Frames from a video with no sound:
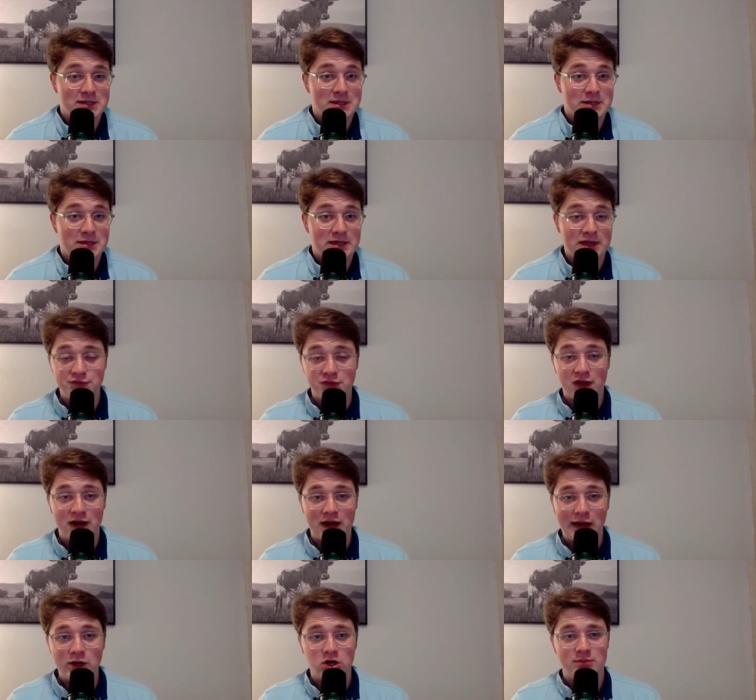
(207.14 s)
if not
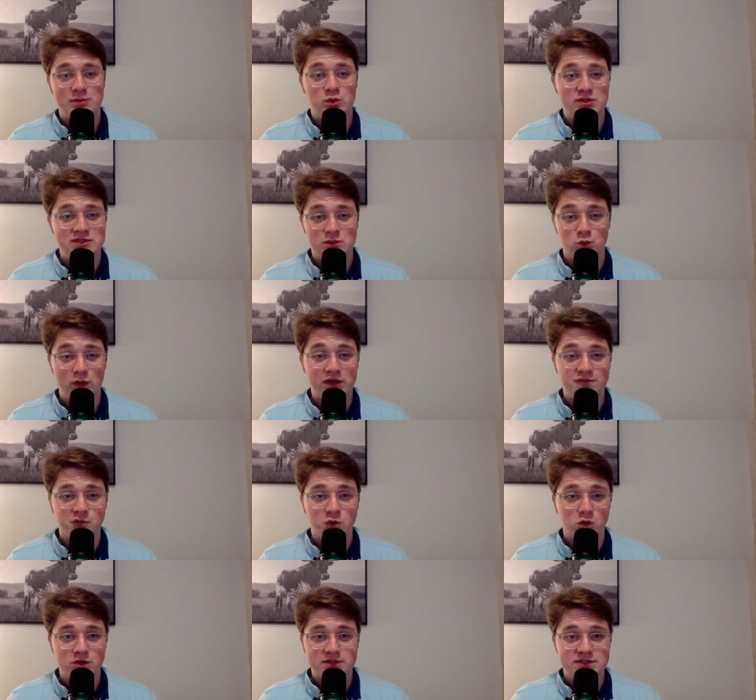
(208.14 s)
higher. I mean, we've seen Wake
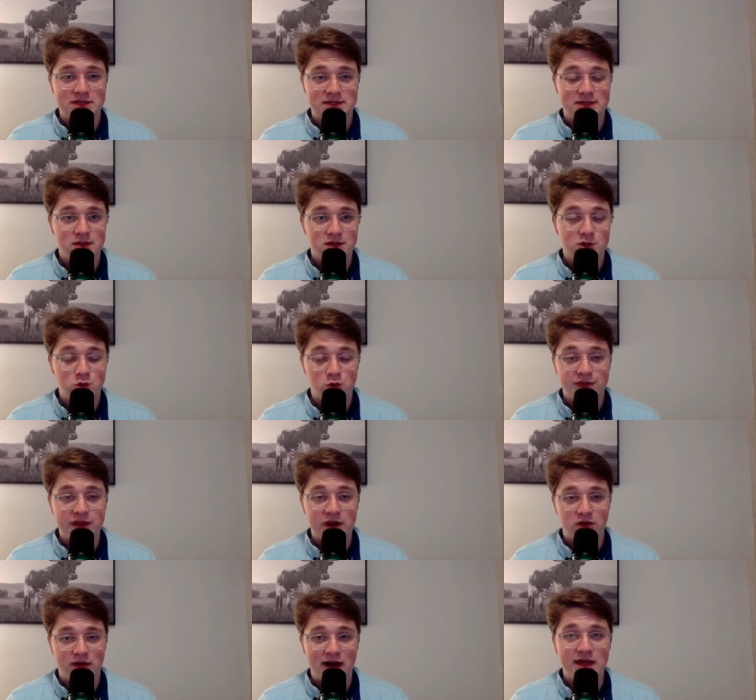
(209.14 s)
Forest and uh, North
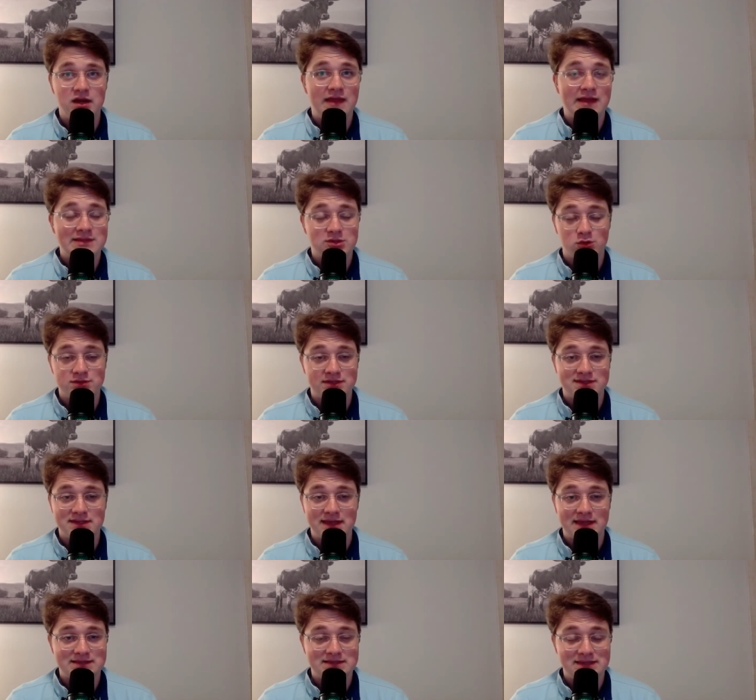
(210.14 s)
Carolina. That total is
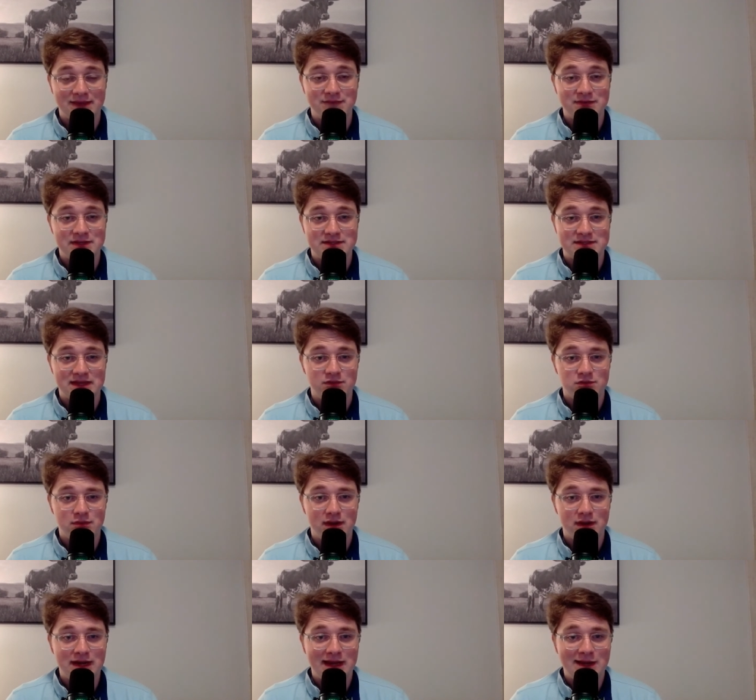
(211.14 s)
at 77
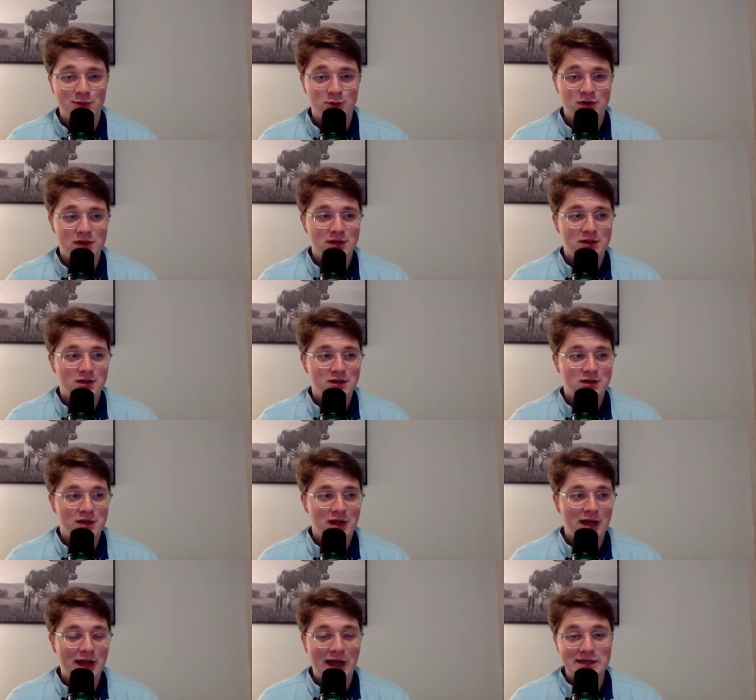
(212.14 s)
right now.
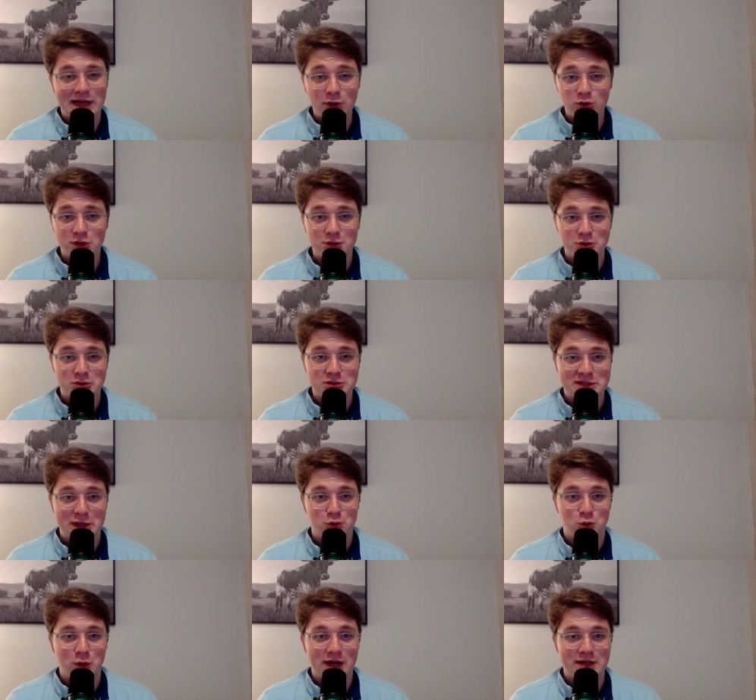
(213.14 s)
I, I, don't
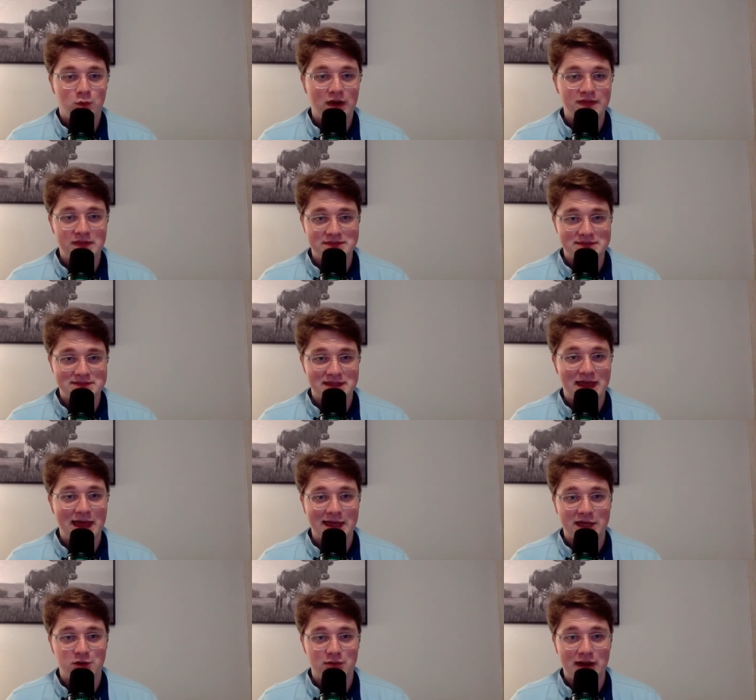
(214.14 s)
understand why this is
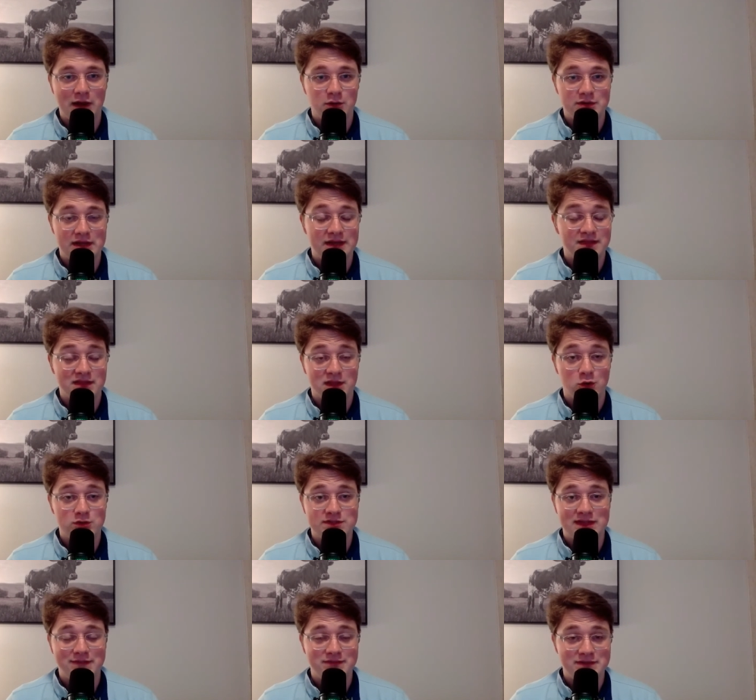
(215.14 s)
lagging around in the low
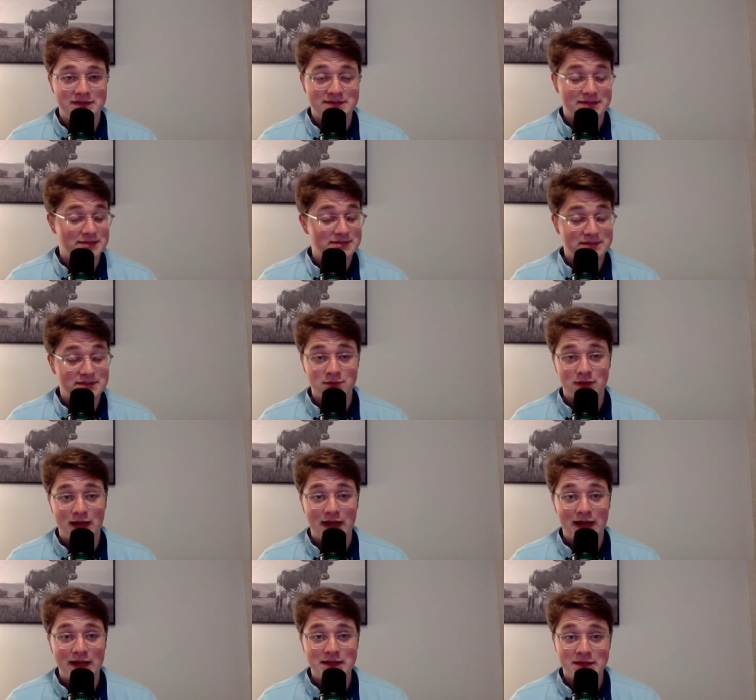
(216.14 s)
70s. It's still high.